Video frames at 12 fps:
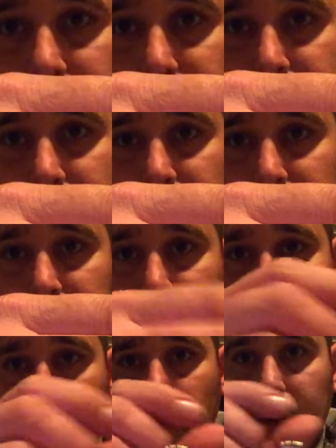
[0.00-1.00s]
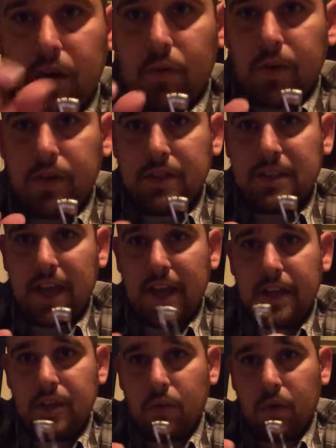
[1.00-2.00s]
you can see, you don't want it real
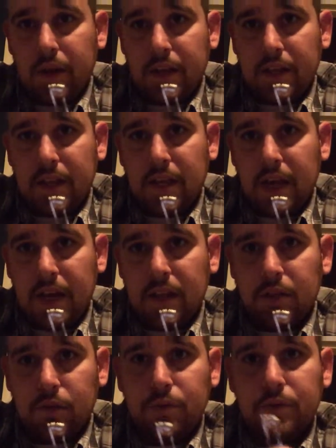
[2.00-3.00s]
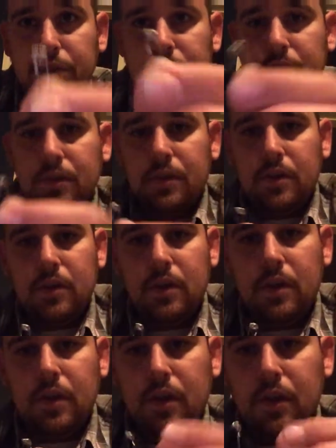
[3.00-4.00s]
tight, you want it kind of loose.
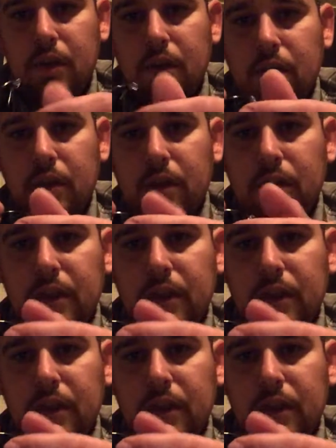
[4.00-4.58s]
You're going to